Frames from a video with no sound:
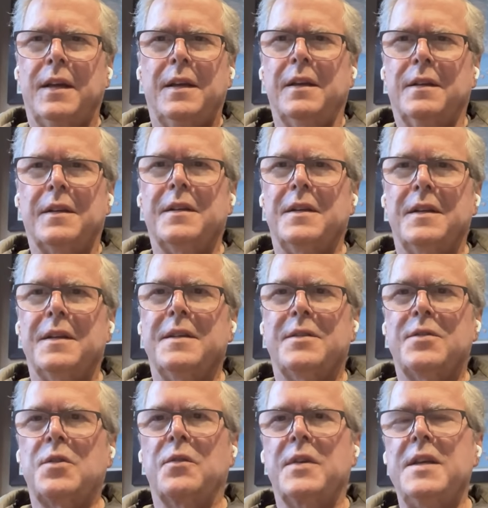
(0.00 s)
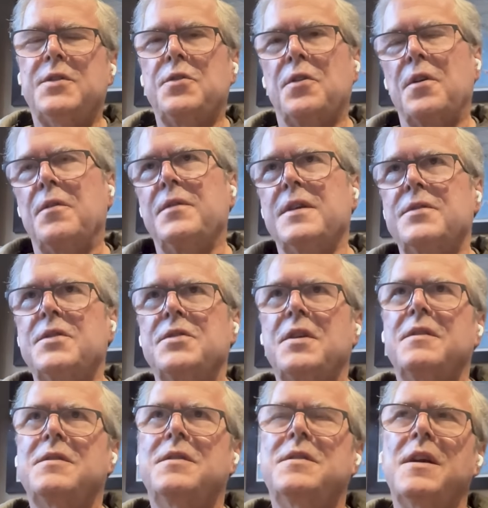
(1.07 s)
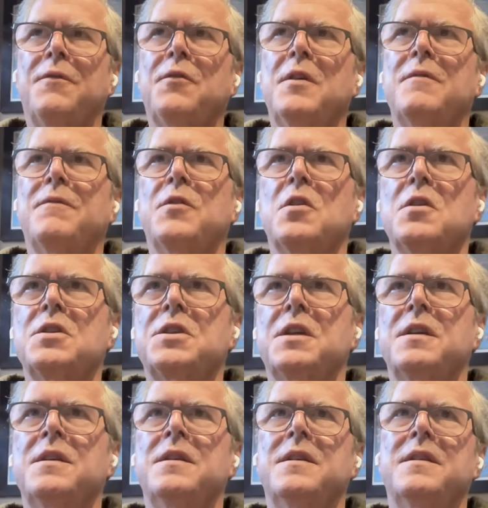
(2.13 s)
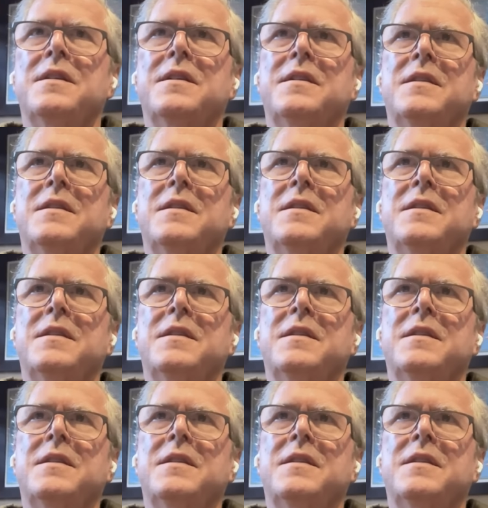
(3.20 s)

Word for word: Like, so these are this is a different version.